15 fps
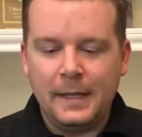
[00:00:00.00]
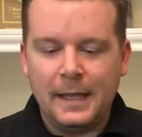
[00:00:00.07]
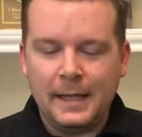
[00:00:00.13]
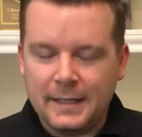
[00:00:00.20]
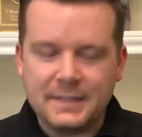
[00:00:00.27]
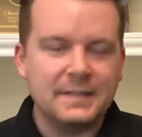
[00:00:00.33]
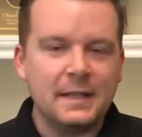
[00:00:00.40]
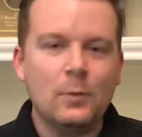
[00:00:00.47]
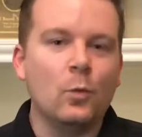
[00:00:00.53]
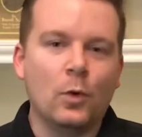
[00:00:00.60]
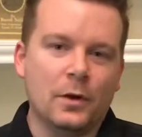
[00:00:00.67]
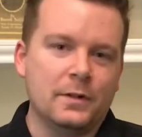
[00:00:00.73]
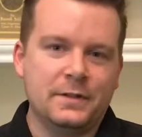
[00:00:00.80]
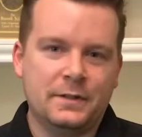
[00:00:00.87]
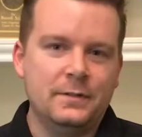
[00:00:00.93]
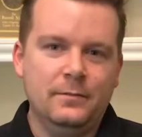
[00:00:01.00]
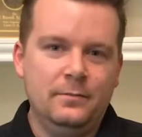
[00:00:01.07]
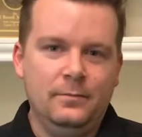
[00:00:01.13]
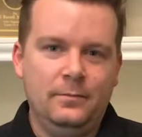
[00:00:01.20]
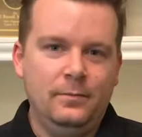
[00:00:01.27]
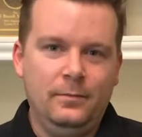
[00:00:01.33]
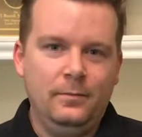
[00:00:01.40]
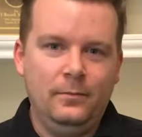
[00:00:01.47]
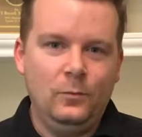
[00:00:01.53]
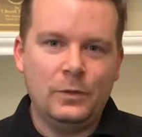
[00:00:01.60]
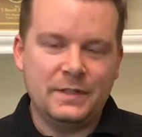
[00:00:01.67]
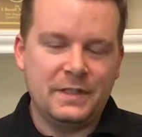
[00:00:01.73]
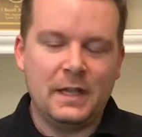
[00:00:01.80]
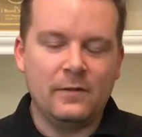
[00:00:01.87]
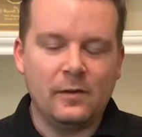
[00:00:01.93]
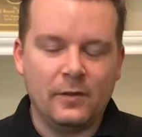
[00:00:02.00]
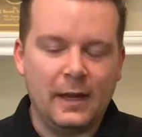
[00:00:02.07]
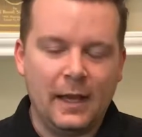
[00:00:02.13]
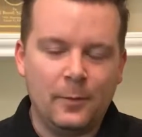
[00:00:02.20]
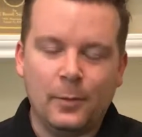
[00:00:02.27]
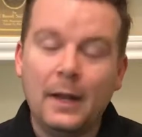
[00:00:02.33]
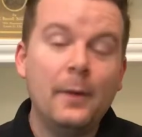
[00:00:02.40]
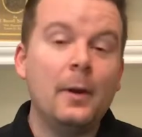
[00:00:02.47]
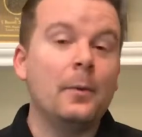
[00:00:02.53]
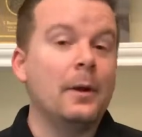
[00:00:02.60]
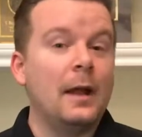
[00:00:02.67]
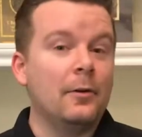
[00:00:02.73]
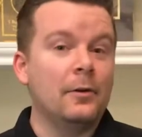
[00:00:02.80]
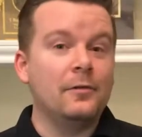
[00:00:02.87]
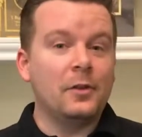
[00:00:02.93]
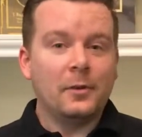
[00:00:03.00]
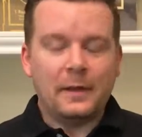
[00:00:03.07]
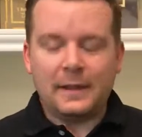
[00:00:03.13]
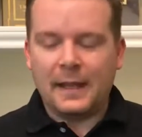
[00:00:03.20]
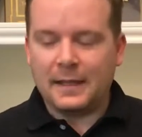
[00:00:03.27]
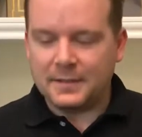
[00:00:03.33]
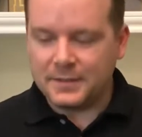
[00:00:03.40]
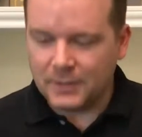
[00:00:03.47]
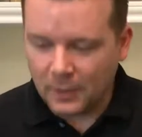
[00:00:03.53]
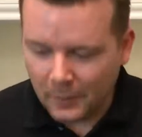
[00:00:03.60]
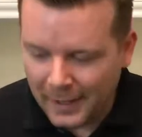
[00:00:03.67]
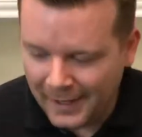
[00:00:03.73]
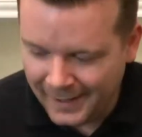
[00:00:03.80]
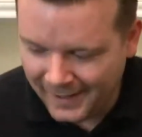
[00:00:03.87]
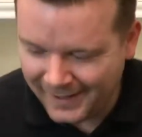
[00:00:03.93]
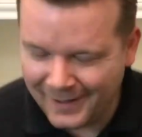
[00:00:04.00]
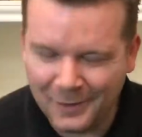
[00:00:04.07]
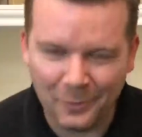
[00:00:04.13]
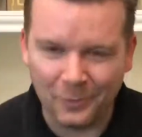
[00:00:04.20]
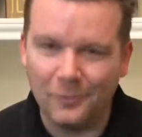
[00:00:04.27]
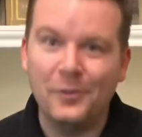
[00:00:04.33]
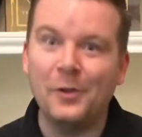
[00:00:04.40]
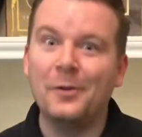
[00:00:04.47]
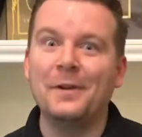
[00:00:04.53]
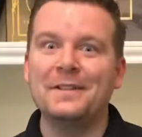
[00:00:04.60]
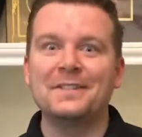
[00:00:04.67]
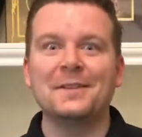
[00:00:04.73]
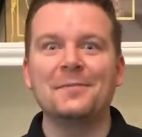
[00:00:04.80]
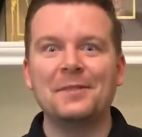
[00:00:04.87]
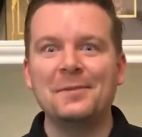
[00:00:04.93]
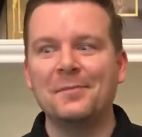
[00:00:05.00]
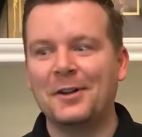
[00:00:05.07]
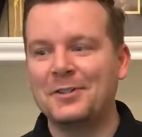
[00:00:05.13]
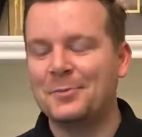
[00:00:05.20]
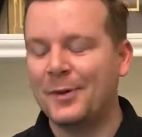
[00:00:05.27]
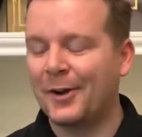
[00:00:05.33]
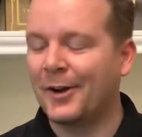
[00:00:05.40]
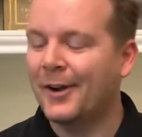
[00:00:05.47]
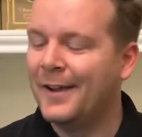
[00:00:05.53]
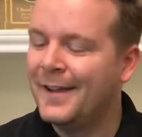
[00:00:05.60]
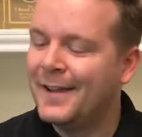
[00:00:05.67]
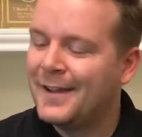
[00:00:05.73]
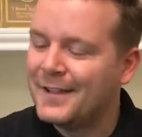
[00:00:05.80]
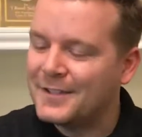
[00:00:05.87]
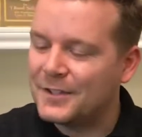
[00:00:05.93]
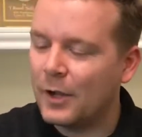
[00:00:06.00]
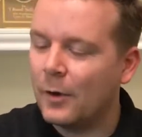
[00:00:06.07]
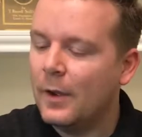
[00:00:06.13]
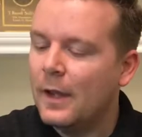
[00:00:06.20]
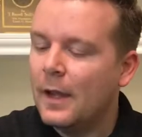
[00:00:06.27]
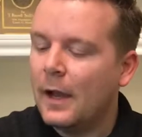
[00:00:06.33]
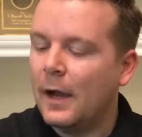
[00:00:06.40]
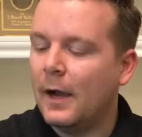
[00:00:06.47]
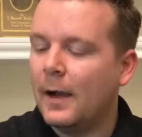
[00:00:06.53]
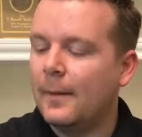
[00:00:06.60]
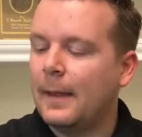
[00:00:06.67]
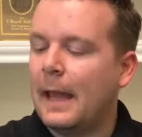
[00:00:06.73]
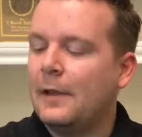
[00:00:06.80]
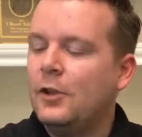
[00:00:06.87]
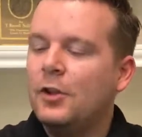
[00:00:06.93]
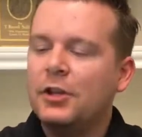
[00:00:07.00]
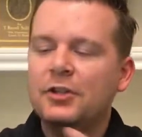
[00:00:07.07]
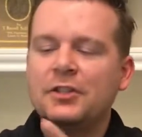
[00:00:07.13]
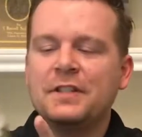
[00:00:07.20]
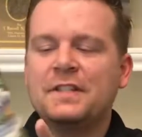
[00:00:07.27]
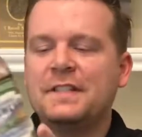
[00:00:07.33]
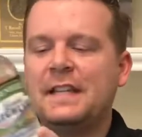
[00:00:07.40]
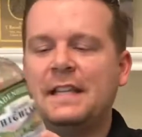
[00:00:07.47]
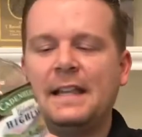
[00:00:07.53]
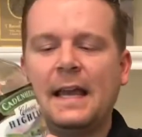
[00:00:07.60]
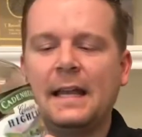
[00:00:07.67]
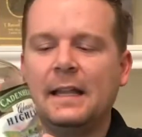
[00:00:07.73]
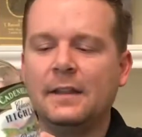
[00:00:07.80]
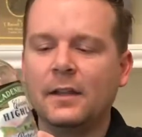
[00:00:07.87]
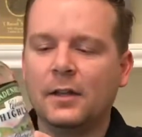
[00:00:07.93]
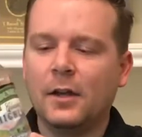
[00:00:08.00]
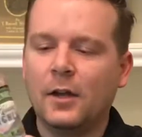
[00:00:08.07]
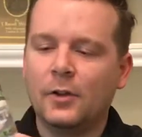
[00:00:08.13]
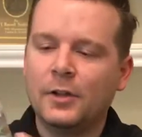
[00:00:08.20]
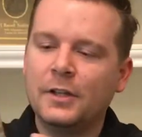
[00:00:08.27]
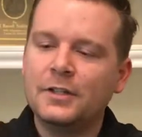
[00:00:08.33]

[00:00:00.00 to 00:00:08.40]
It is the worst whiskey I've ever had. But anyway, we're not reviewing that, so we're reviewing something much better. So, and you can just see that in the color.